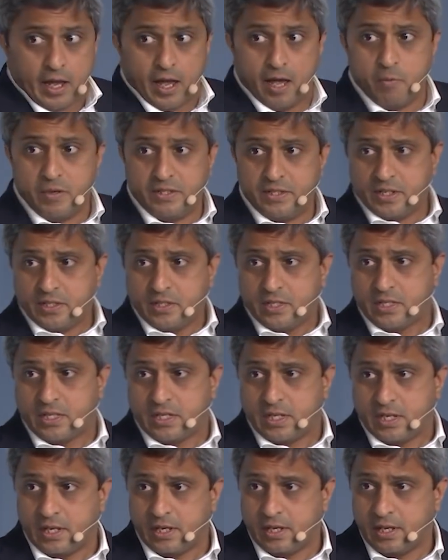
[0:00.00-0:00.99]
And with
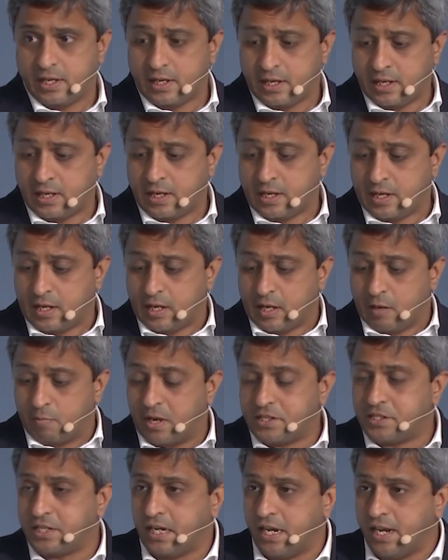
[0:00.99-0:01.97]
this,
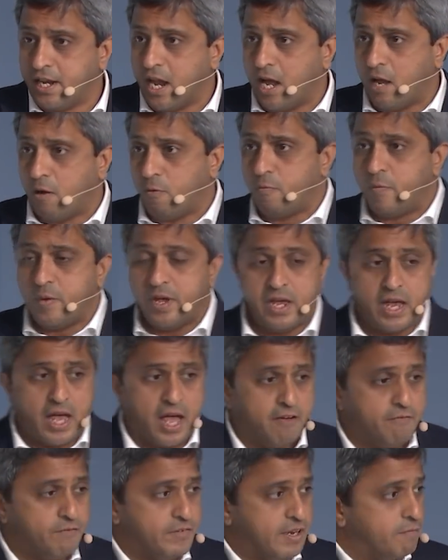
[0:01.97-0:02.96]
basically now we
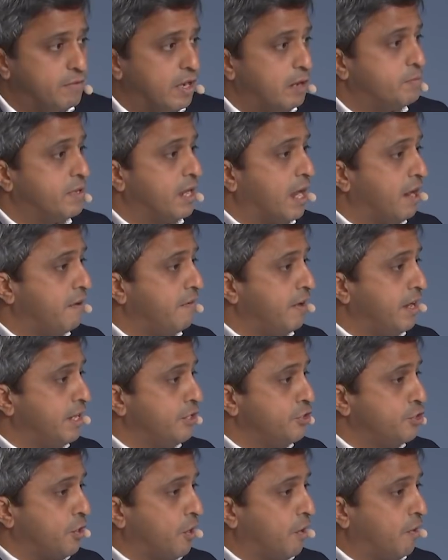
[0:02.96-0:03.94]
have developed a
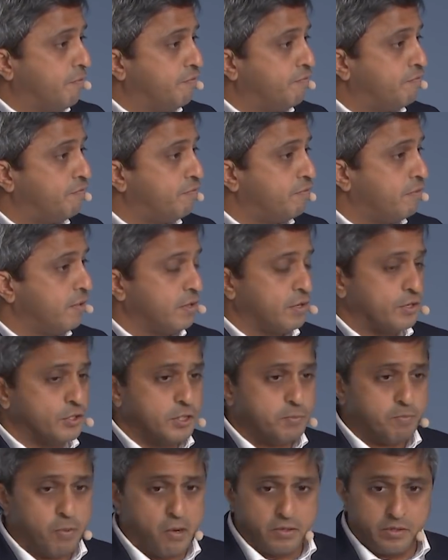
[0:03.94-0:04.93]
range of
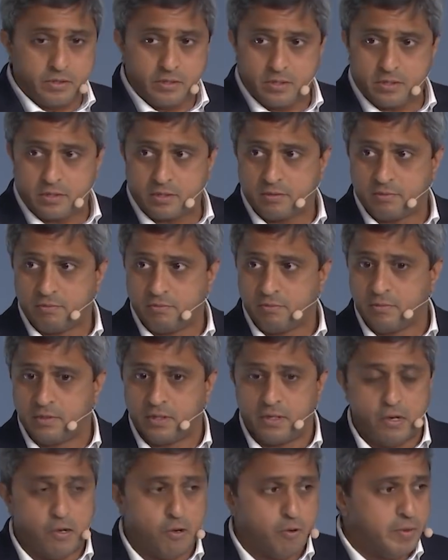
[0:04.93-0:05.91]
spots,
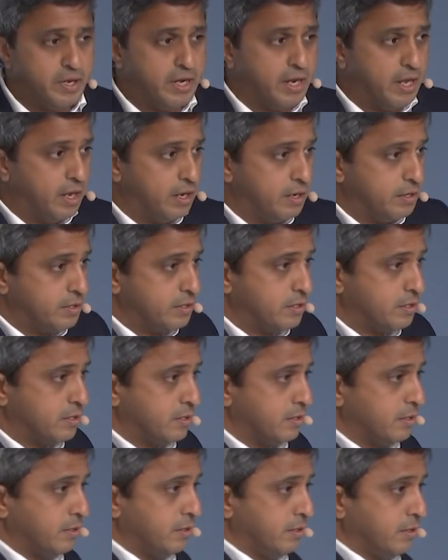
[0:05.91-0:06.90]
luminaires,